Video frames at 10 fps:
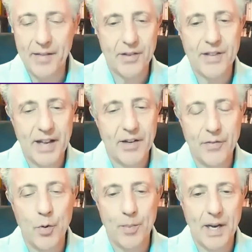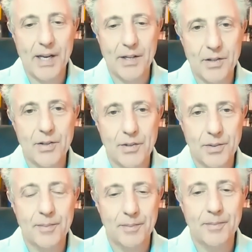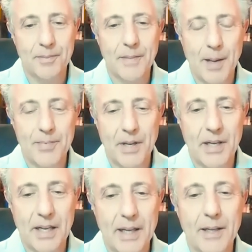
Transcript: the standard formulations. Absolutely.